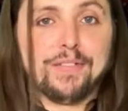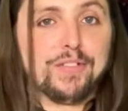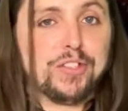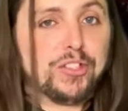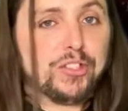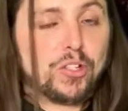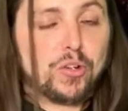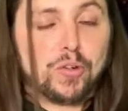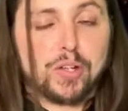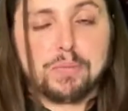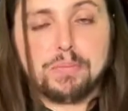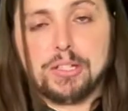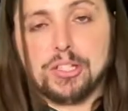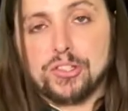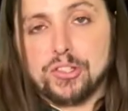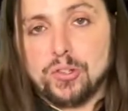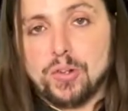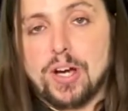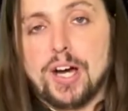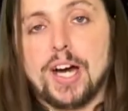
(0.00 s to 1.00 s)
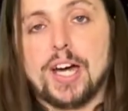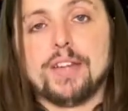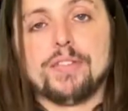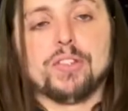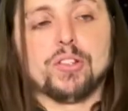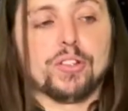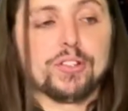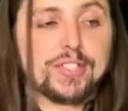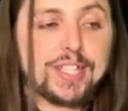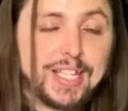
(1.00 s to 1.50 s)
you don't want to be too hot, if
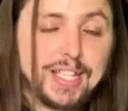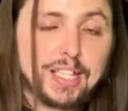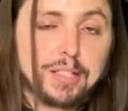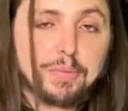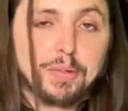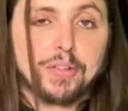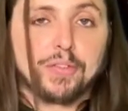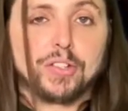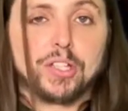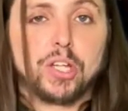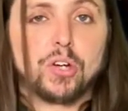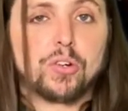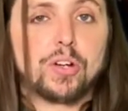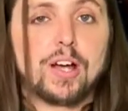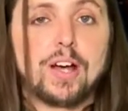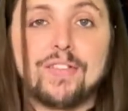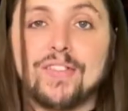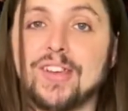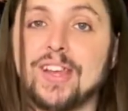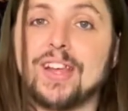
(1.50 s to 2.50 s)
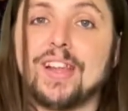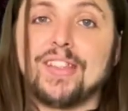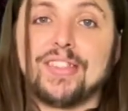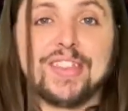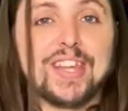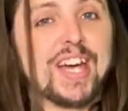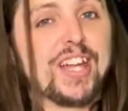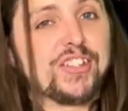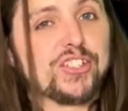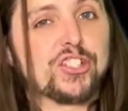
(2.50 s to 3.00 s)
you want to take a little bit of a load off,
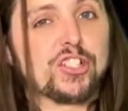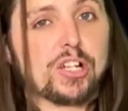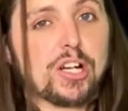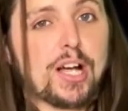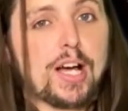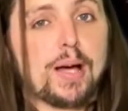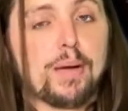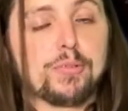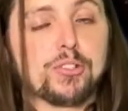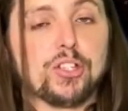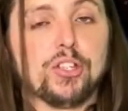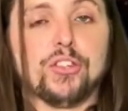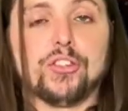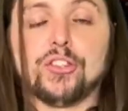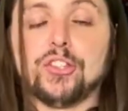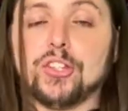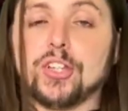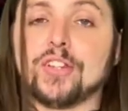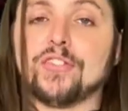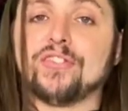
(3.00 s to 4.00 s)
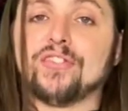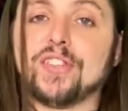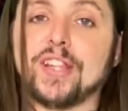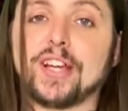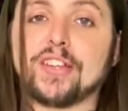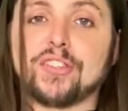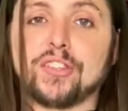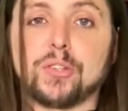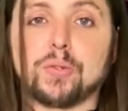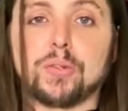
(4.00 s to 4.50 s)
that's your option. So you can
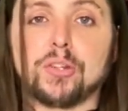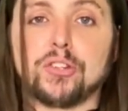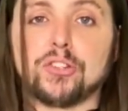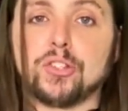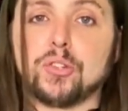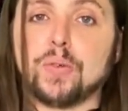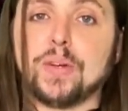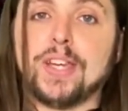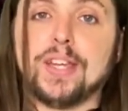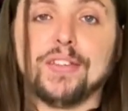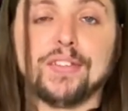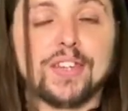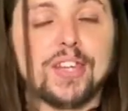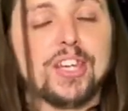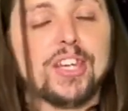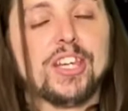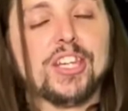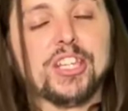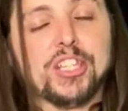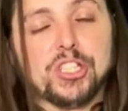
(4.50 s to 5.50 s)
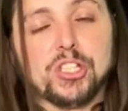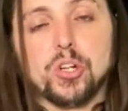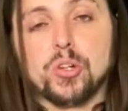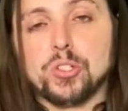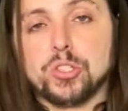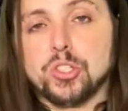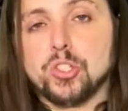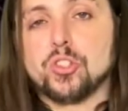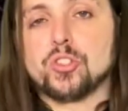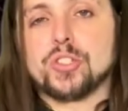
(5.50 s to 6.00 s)
flex this one or two ways. You
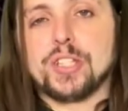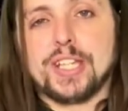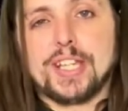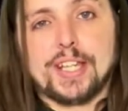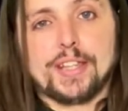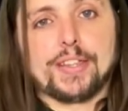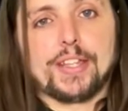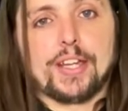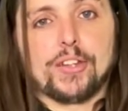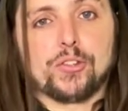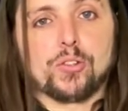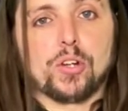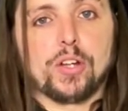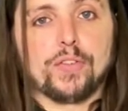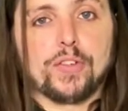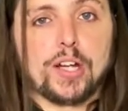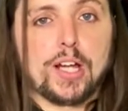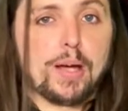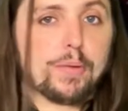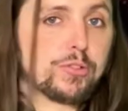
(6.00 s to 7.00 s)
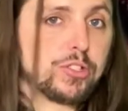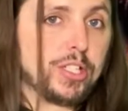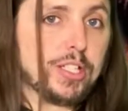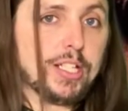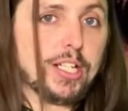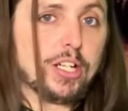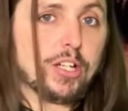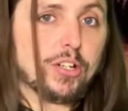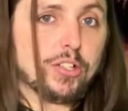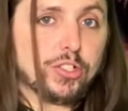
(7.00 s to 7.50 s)
don't usually get that sort of an option
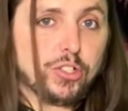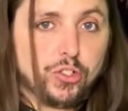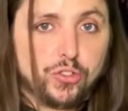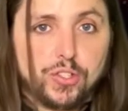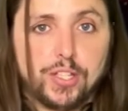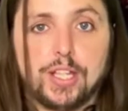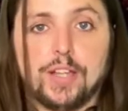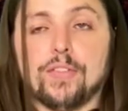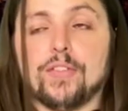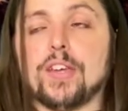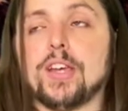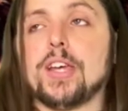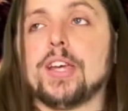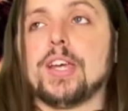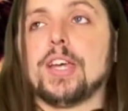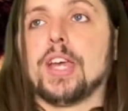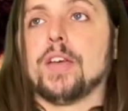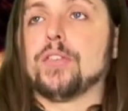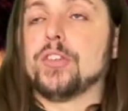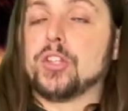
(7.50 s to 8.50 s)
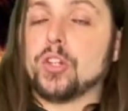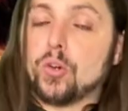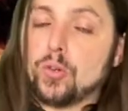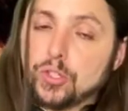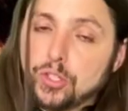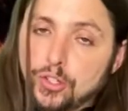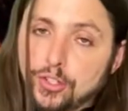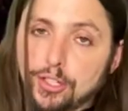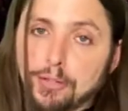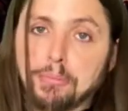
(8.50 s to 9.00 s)
here. Usually if you don't
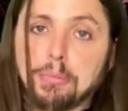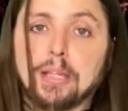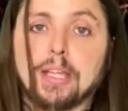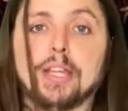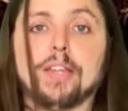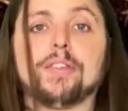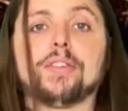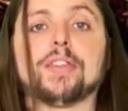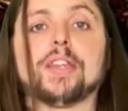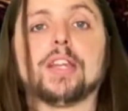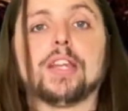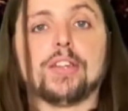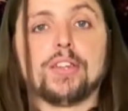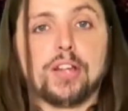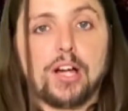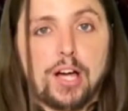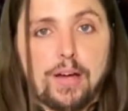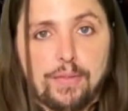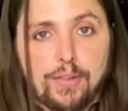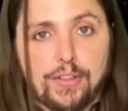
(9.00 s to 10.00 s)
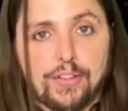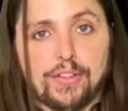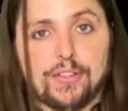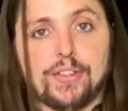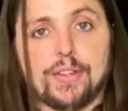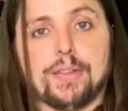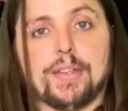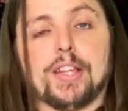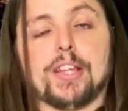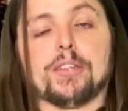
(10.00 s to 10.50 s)
use a piece, then it's obvious that
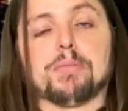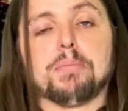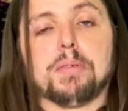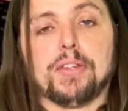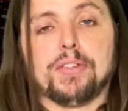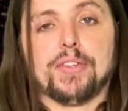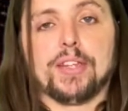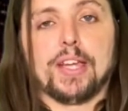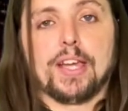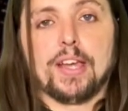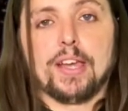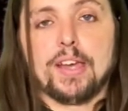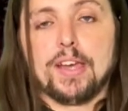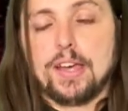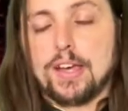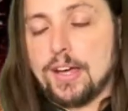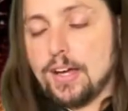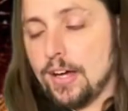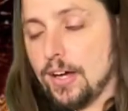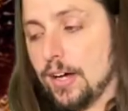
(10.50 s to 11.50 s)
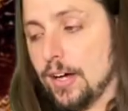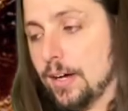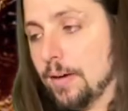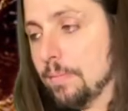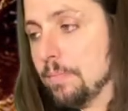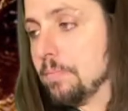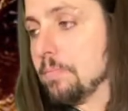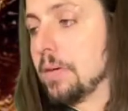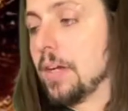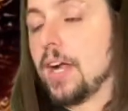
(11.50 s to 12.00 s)
something is missing.
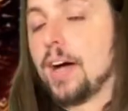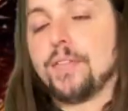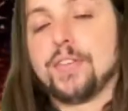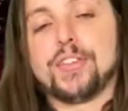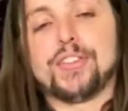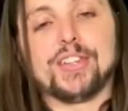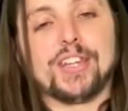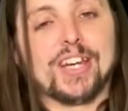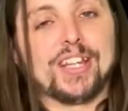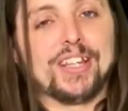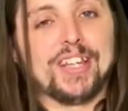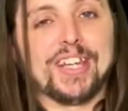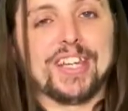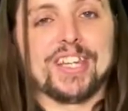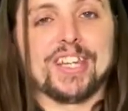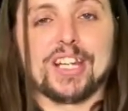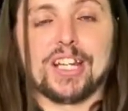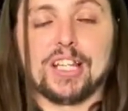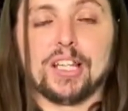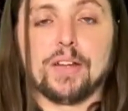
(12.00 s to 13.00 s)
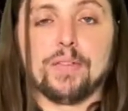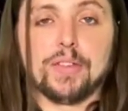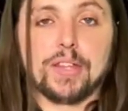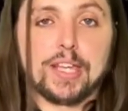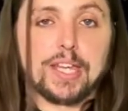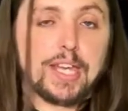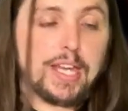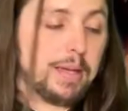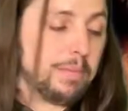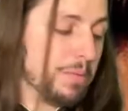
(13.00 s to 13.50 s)
But obviously I like it. I love the
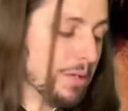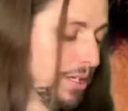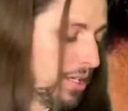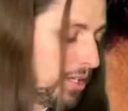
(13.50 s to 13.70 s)
cape.